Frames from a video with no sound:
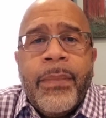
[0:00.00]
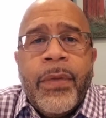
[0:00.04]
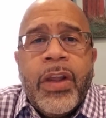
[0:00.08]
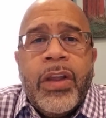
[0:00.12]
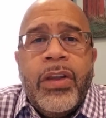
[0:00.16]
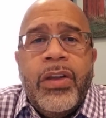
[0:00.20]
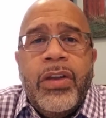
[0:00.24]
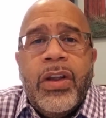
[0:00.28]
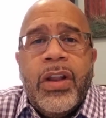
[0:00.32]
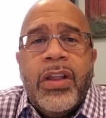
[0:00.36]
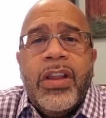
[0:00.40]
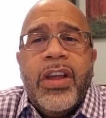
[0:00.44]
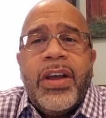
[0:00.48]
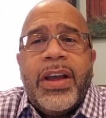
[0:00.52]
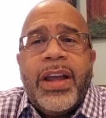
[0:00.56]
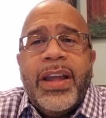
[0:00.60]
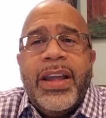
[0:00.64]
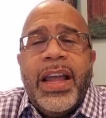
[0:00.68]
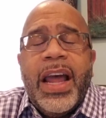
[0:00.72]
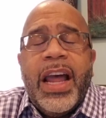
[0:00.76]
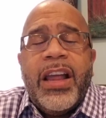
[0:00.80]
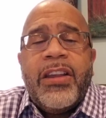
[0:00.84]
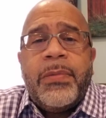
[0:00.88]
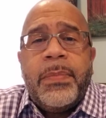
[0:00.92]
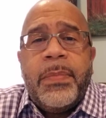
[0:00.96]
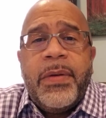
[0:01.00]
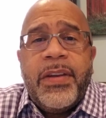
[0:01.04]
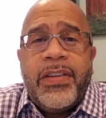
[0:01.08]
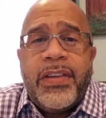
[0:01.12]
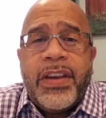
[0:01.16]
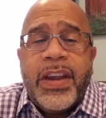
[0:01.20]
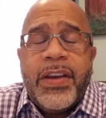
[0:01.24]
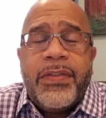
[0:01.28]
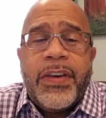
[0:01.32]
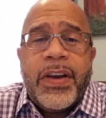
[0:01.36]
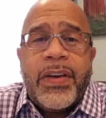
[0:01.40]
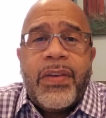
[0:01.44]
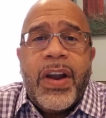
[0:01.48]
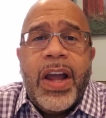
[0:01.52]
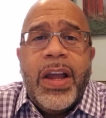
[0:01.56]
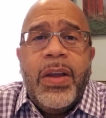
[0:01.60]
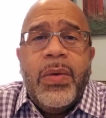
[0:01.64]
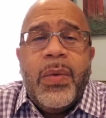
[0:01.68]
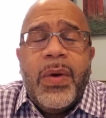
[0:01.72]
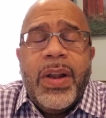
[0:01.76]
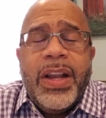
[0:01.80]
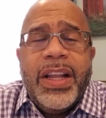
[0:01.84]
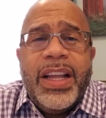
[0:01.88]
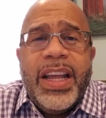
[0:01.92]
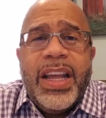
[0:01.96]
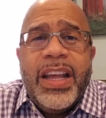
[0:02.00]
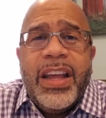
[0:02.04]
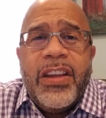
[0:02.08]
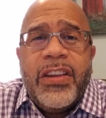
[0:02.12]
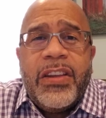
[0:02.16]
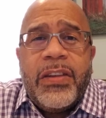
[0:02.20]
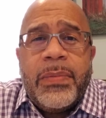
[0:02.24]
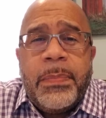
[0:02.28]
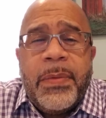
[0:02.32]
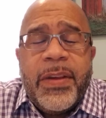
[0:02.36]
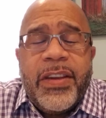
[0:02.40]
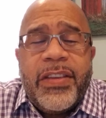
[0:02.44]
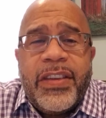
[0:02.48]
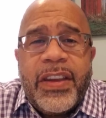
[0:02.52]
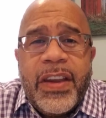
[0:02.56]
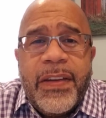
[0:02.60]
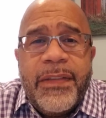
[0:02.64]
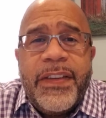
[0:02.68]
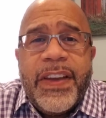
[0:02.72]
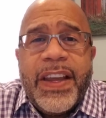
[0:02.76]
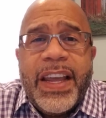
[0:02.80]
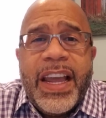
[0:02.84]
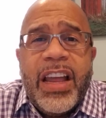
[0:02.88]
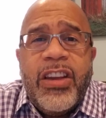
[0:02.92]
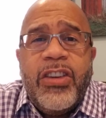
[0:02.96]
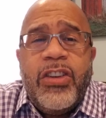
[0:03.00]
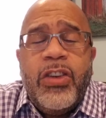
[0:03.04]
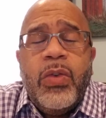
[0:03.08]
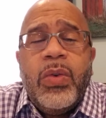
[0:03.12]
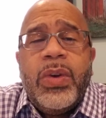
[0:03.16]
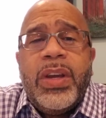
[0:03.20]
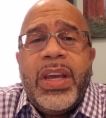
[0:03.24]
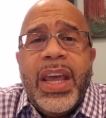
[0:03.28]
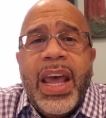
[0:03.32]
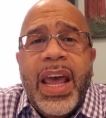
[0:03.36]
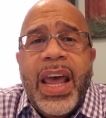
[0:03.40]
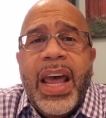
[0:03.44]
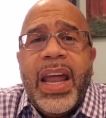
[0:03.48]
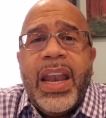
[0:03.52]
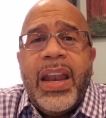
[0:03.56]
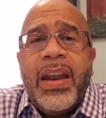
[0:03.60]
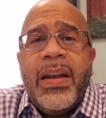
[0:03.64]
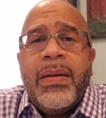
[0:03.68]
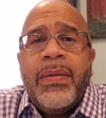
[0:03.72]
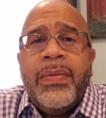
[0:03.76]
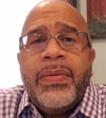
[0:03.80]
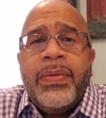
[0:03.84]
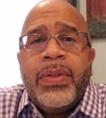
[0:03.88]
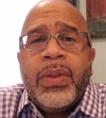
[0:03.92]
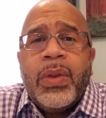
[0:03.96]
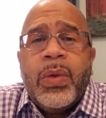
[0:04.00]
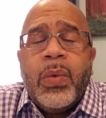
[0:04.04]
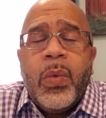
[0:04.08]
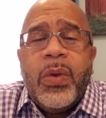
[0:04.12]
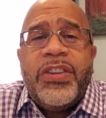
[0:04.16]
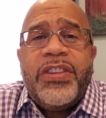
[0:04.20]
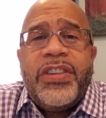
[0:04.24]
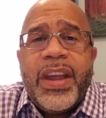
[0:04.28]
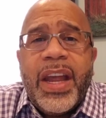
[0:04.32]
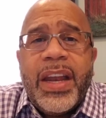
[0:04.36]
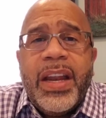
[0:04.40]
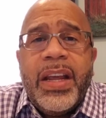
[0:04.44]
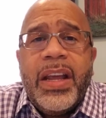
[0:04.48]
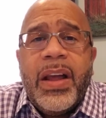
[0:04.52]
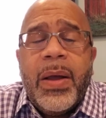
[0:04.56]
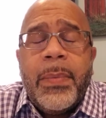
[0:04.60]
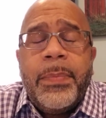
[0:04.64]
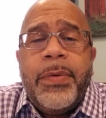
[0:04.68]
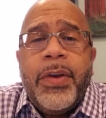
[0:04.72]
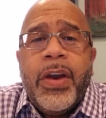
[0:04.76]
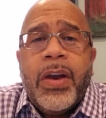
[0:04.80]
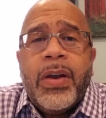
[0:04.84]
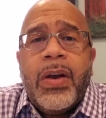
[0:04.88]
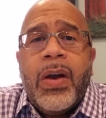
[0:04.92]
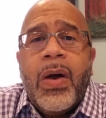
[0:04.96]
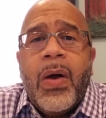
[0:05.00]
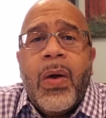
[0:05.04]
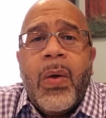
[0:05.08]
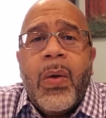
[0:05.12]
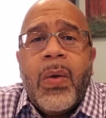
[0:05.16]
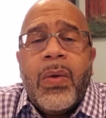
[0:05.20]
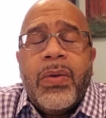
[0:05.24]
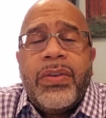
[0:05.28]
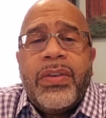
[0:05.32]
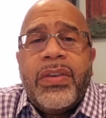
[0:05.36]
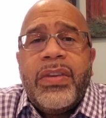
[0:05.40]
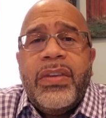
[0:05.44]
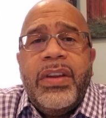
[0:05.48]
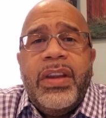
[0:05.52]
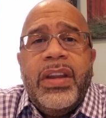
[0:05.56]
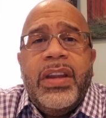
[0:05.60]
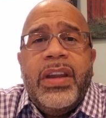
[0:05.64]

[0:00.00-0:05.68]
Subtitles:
you're looking at specific, right? You want to get as specific as you can with setting up your goals.